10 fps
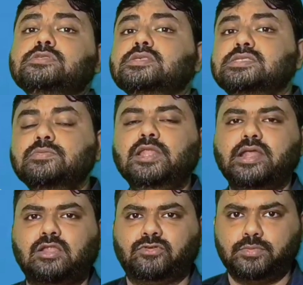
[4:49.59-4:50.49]
That means the
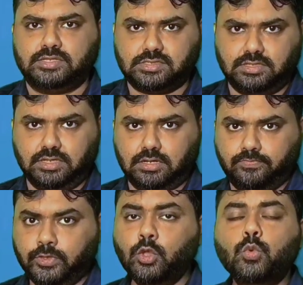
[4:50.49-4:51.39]
similar alphabets
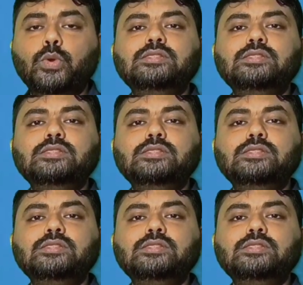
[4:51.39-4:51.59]
are there.